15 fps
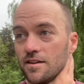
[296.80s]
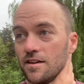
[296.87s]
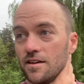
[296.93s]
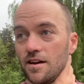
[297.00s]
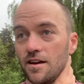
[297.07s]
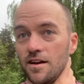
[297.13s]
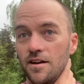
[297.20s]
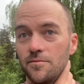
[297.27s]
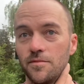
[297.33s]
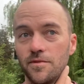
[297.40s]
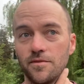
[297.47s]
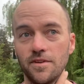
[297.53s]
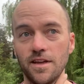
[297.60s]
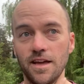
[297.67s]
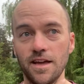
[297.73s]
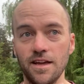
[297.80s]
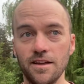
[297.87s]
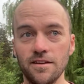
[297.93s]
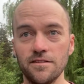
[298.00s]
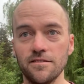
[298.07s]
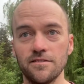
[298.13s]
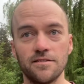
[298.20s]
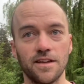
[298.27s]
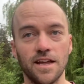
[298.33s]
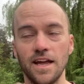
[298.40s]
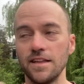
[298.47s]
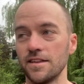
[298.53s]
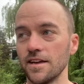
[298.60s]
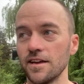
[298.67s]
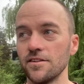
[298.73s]
And
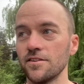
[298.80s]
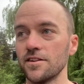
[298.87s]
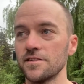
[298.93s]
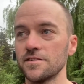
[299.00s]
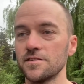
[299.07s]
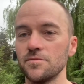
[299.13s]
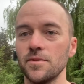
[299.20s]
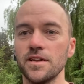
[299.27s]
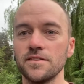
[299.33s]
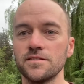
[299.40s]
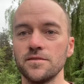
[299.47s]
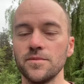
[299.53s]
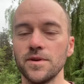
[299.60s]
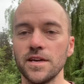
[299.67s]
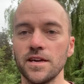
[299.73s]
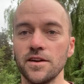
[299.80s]
at the end you can submit it to me.